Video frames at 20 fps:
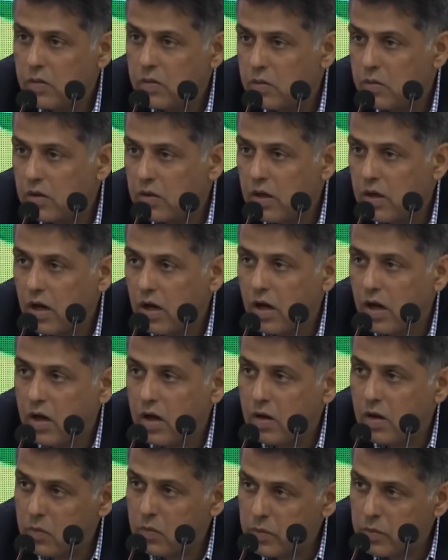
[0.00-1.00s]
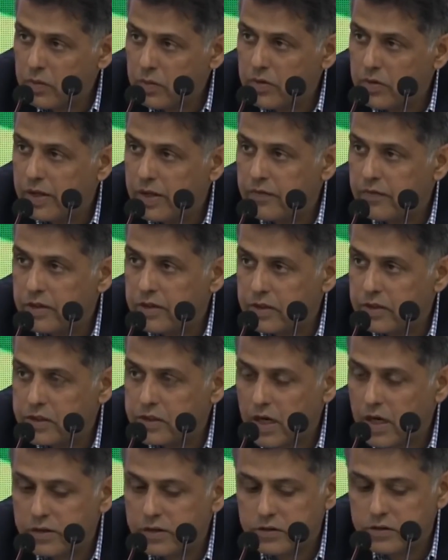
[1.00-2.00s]
Uh, we were given a
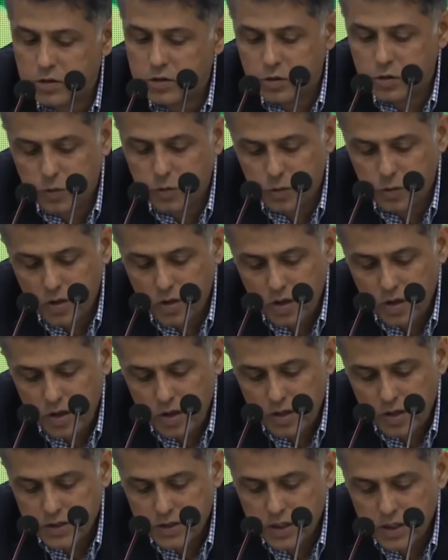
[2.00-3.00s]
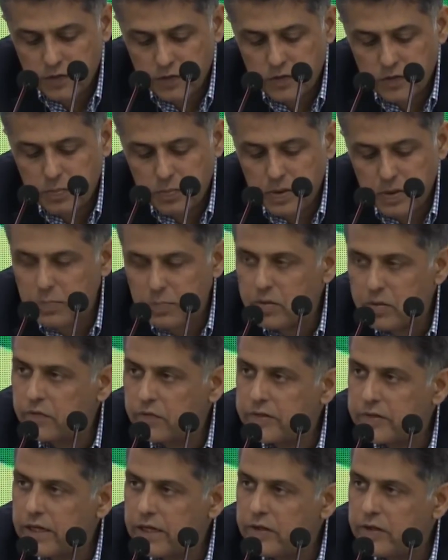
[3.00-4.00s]
chance to serve the people of
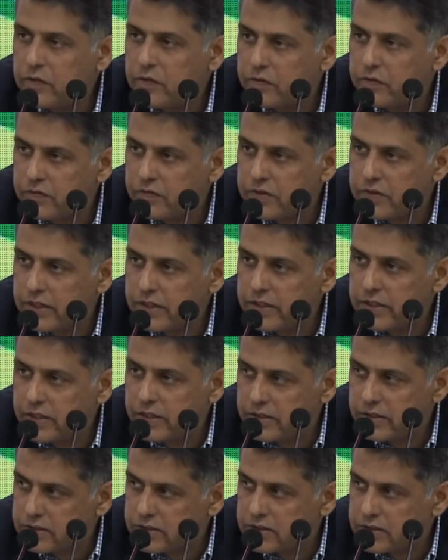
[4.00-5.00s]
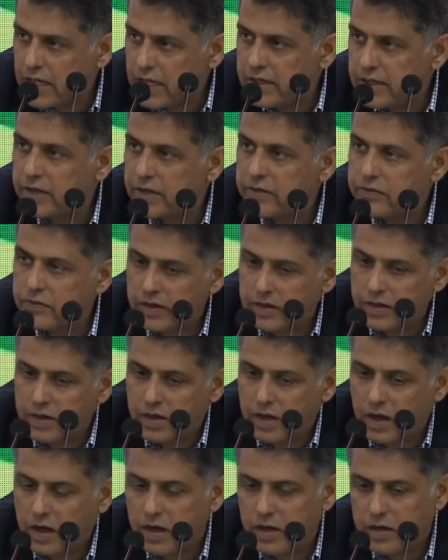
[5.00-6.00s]
Delhi for fifteen years. And I think
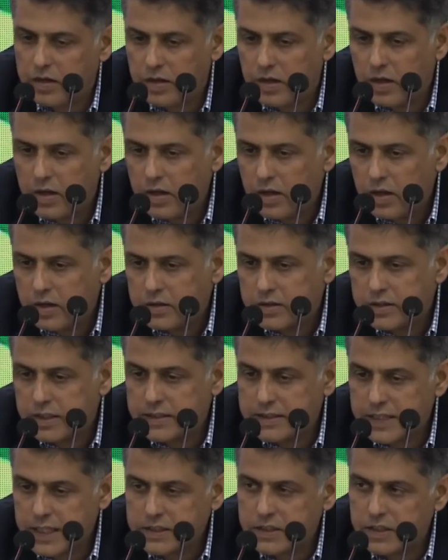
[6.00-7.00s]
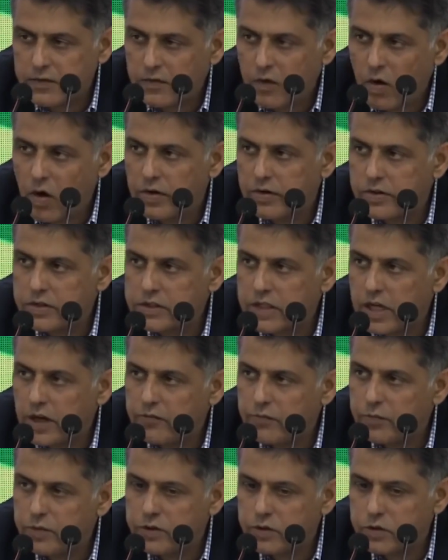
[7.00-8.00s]
uh, successive Congress
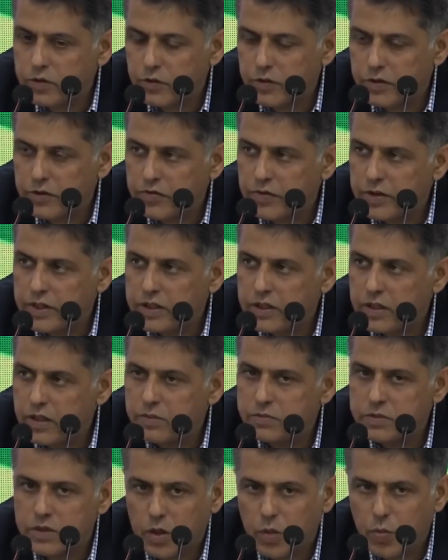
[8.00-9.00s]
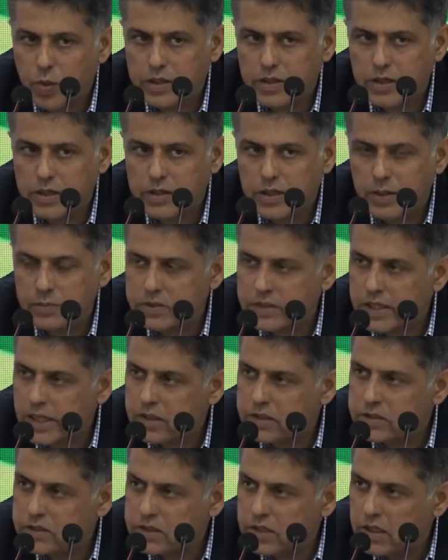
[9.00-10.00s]
governments over three terms acquitted
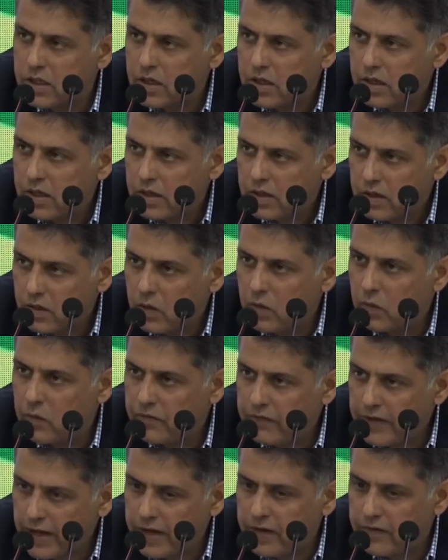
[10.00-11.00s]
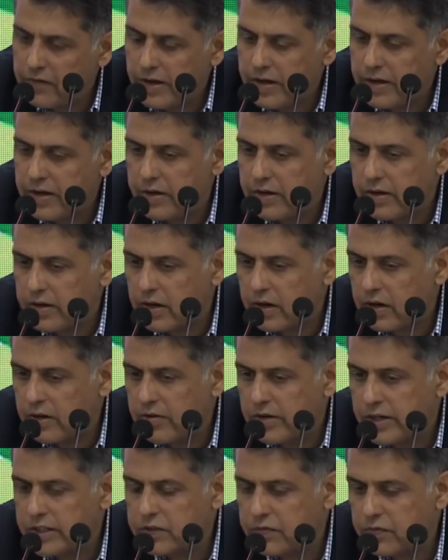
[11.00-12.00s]
themselves, you know, very, very uh,
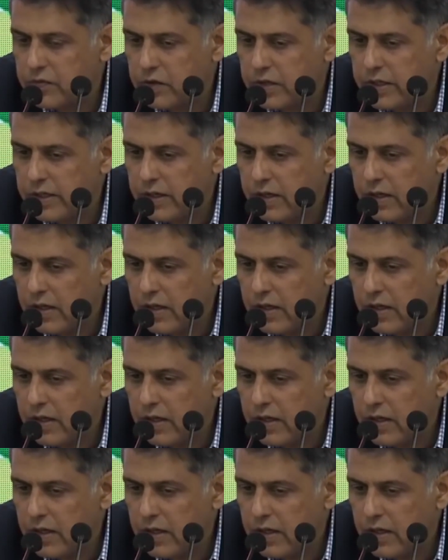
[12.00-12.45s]
gracefully.